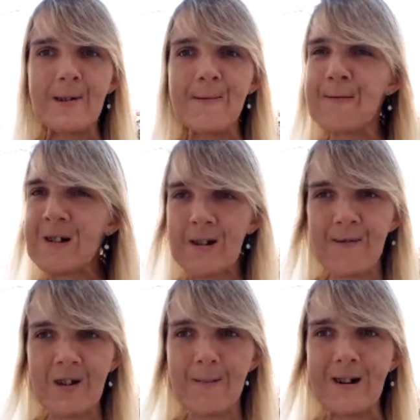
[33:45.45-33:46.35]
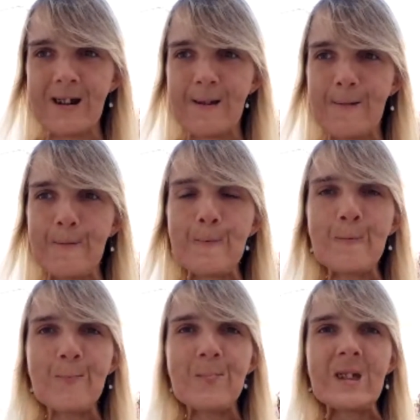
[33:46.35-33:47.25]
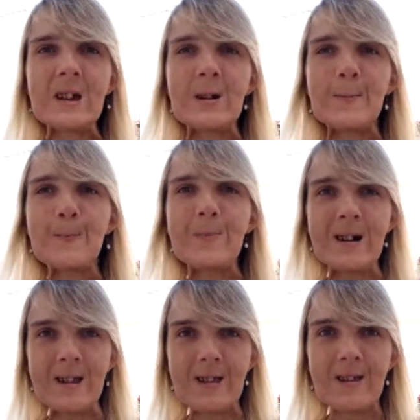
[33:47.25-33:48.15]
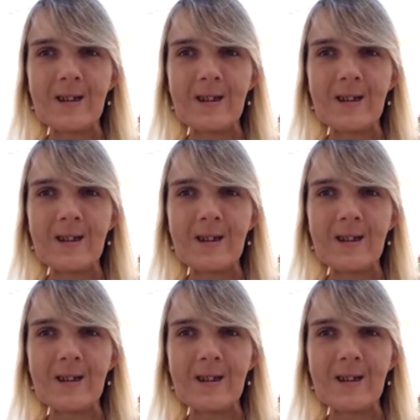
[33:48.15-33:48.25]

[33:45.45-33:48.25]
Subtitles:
very very bad. But